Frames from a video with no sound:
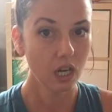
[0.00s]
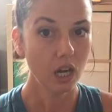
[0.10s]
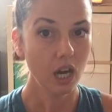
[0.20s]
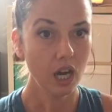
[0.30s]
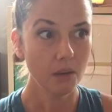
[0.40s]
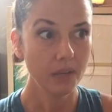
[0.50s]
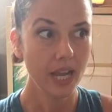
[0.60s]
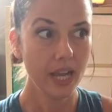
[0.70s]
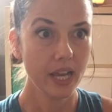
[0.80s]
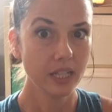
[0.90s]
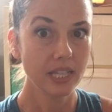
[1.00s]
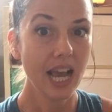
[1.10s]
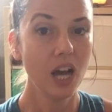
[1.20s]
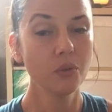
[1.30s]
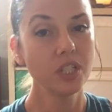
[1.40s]
And
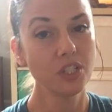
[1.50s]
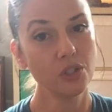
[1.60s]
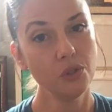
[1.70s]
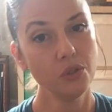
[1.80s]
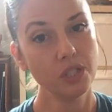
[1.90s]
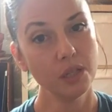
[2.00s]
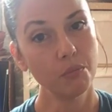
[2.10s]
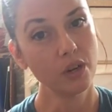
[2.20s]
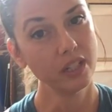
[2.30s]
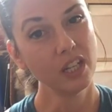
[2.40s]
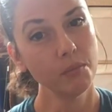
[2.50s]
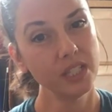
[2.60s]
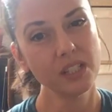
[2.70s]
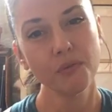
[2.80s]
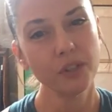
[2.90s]
how it is used in pranayama
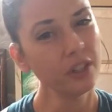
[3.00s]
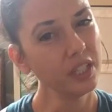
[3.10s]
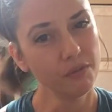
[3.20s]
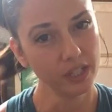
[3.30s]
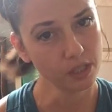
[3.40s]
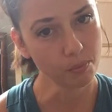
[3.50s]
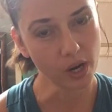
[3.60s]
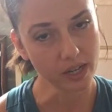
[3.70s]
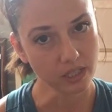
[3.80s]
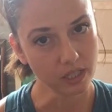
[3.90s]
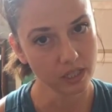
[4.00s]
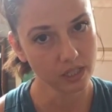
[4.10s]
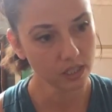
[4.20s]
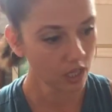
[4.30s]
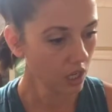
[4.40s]
is a very advanced
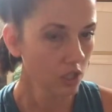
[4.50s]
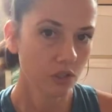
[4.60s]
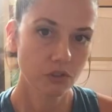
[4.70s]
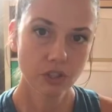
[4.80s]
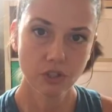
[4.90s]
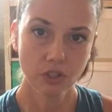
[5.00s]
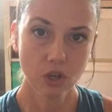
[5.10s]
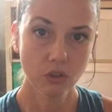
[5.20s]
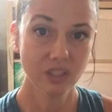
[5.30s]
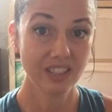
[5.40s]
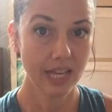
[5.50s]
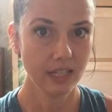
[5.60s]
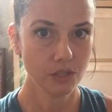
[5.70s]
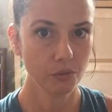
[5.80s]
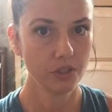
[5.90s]
practice. So just know that
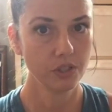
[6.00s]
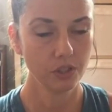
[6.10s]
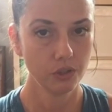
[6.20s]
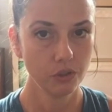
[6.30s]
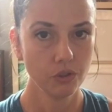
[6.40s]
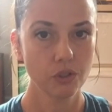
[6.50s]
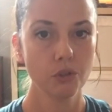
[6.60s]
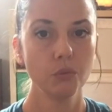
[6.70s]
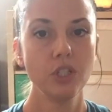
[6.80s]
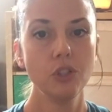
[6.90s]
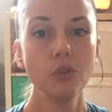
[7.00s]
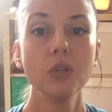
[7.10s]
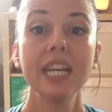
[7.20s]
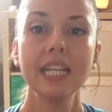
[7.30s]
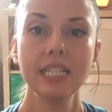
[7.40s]
that's where it's used. We do
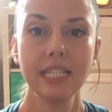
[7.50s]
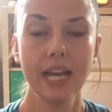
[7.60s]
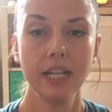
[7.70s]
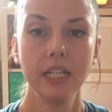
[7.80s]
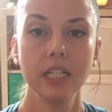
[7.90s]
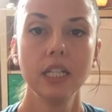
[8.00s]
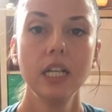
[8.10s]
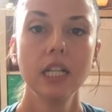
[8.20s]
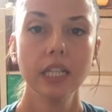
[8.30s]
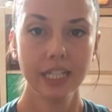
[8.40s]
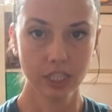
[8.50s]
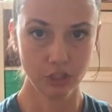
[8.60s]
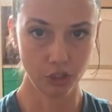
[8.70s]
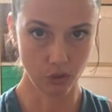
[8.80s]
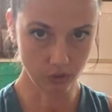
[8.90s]
hint at it, like in
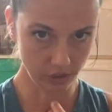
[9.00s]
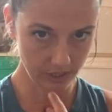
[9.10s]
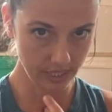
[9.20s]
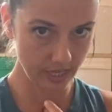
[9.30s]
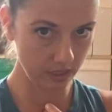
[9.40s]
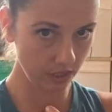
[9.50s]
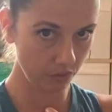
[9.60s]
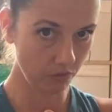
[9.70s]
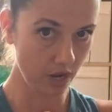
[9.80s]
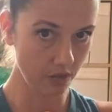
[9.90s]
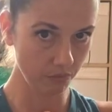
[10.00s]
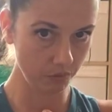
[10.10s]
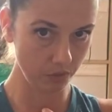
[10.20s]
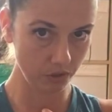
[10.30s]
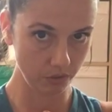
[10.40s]
shoulder stand, right?
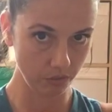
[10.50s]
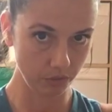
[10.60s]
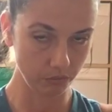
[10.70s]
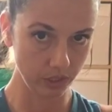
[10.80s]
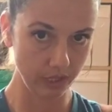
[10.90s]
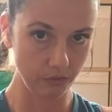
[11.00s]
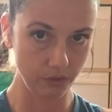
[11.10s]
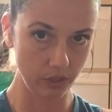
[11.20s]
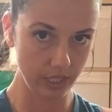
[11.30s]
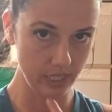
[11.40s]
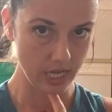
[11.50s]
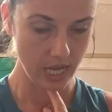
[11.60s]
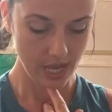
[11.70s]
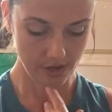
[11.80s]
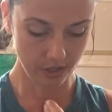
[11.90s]
When we're inverted
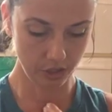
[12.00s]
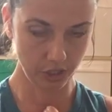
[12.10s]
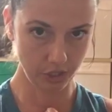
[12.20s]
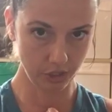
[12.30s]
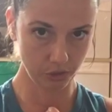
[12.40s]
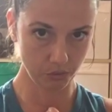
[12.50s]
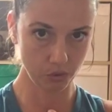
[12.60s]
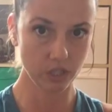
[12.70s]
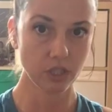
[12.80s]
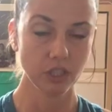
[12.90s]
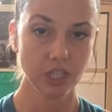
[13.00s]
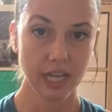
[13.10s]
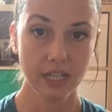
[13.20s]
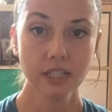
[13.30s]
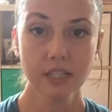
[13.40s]
and our chin is towards our
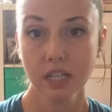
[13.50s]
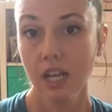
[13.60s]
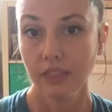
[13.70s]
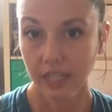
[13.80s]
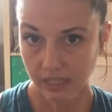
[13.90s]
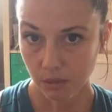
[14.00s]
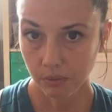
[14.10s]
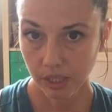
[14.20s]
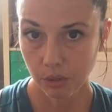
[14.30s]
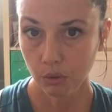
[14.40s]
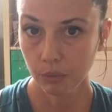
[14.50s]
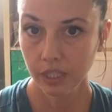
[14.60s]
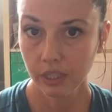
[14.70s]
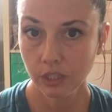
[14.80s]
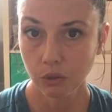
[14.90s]
chest, that's a place where we
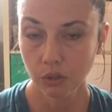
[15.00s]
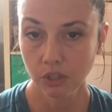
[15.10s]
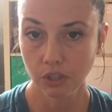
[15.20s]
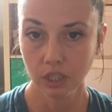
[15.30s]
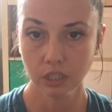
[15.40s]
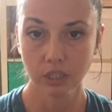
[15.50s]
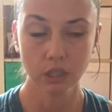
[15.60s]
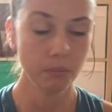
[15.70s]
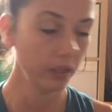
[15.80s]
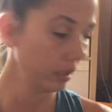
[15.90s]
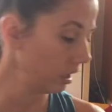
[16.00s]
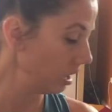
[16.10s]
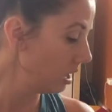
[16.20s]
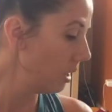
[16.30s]
hint towards Jalandhara Bandha.